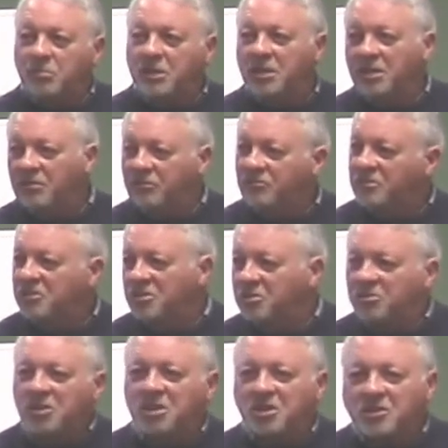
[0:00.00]
I mean, if
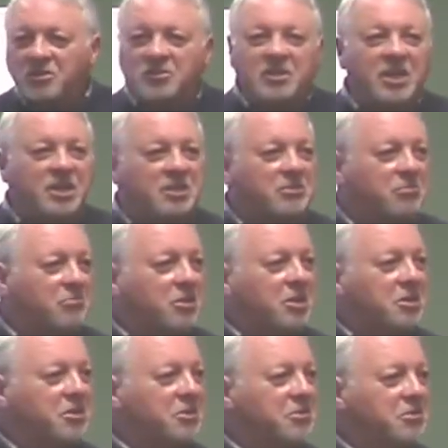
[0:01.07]
two years down the
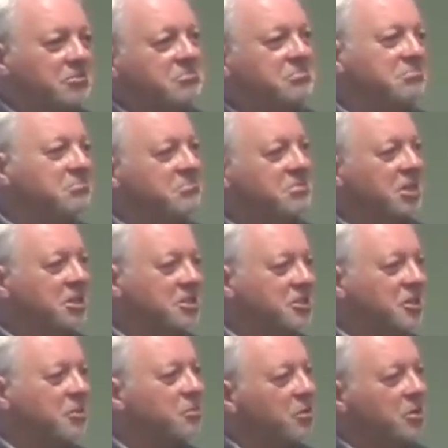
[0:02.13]
road things
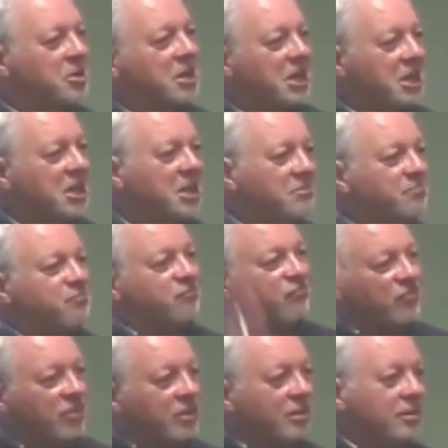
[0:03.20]
don't work out,
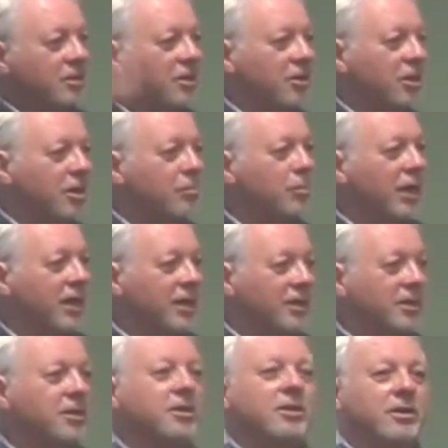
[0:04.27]
you know, I'm
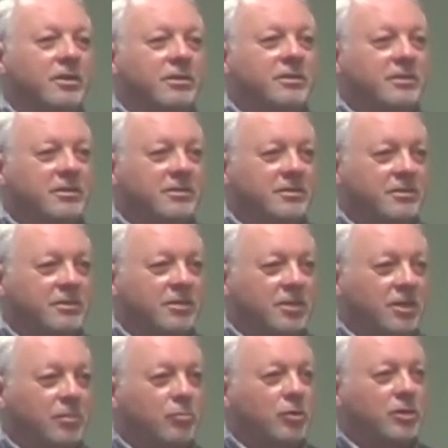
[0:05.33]
out of here. You
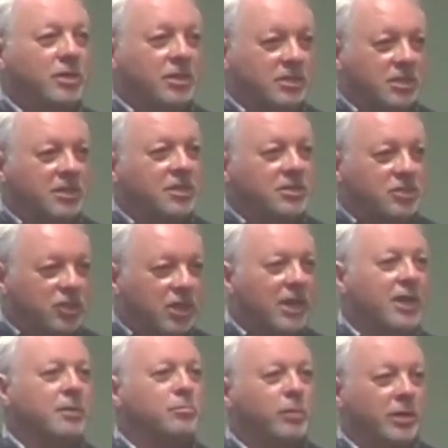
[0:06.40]
know, I'm going to hit the
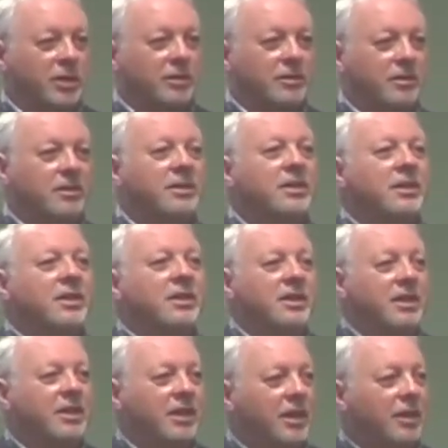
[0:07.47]
eject button
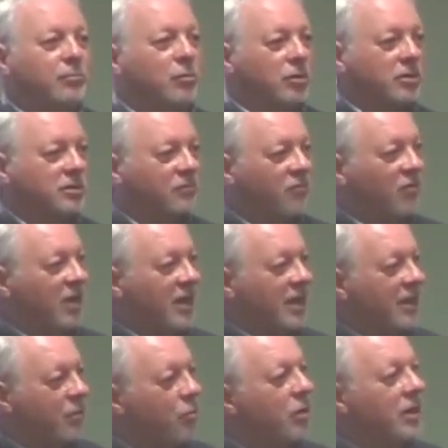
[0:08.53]
and I'm going to
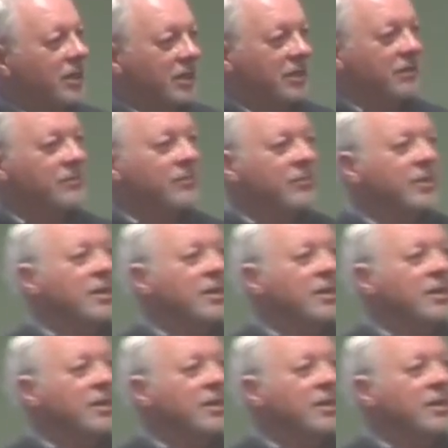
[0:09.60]
fly away.